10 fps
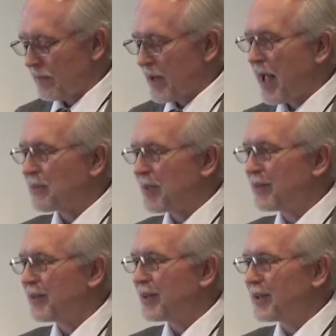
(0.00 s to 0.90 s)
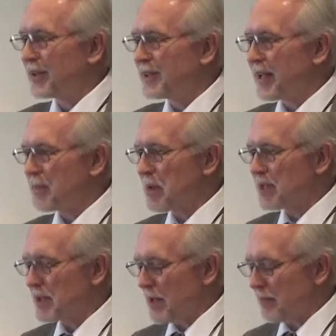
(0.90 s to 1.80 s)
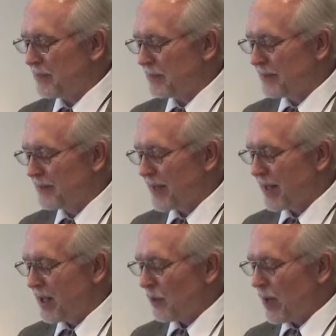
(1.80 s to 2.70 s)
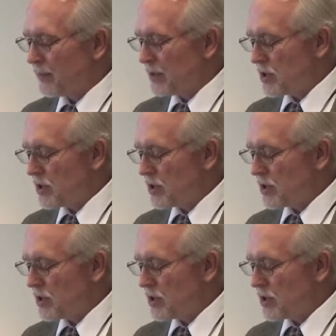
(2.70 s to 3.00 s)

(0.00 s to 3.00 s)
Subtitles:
I have to contain myself. Reverend